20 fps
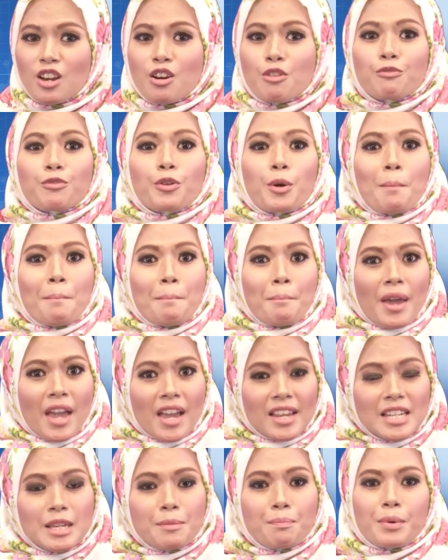for
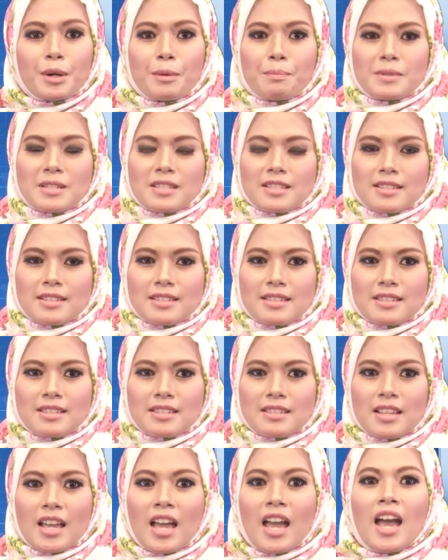many
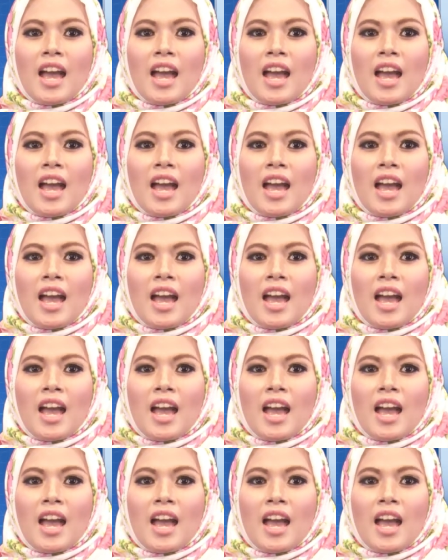purposes.